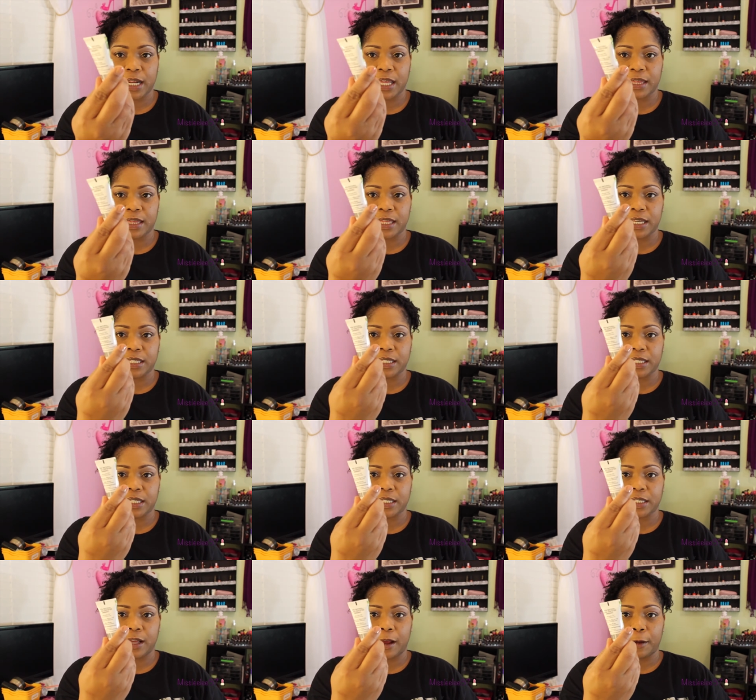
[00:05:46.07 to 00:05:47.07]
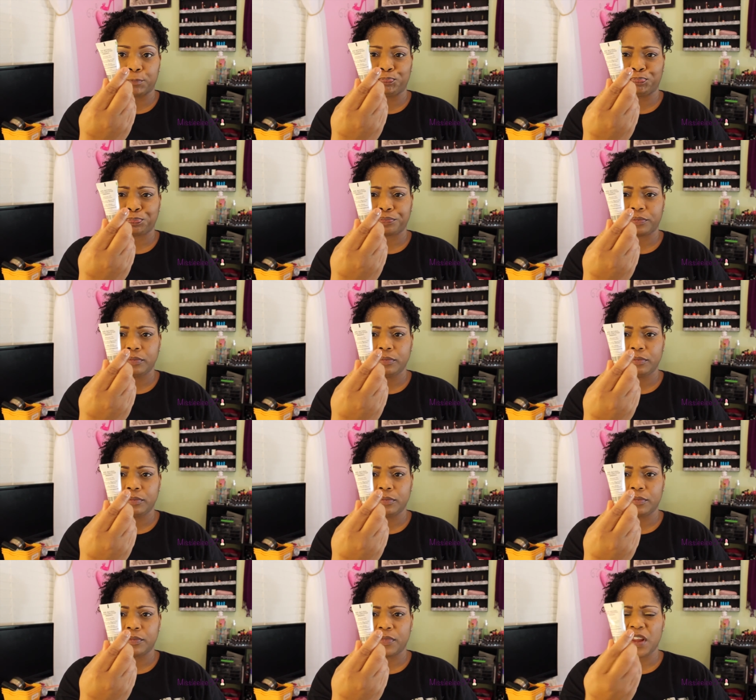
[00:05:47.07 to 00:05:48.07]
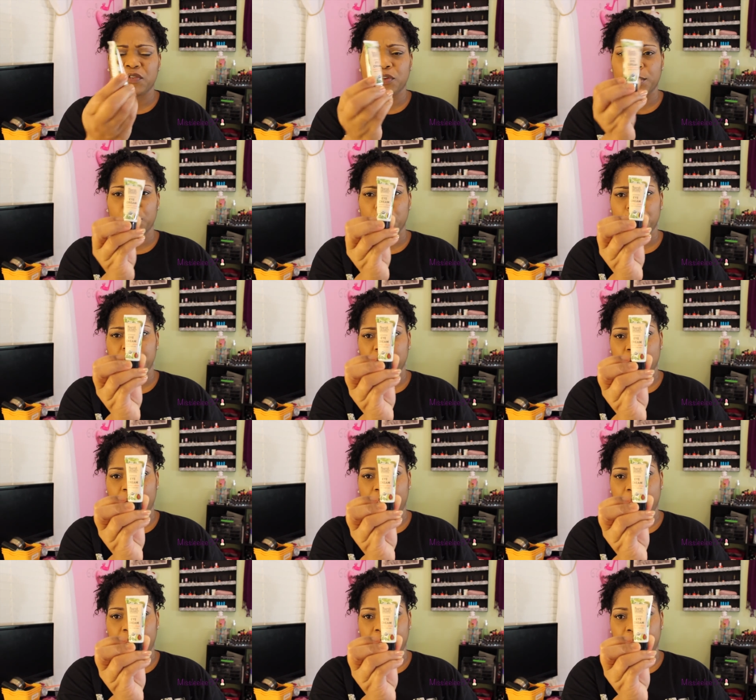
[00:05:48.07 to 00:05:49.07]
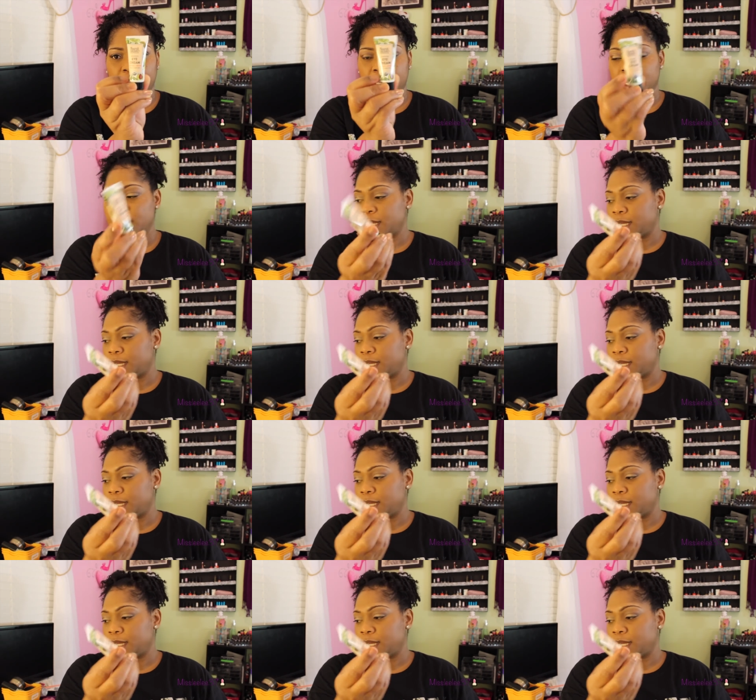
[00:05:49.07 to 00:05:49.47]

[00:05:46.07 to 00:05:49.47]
and this is from Nourish Organic.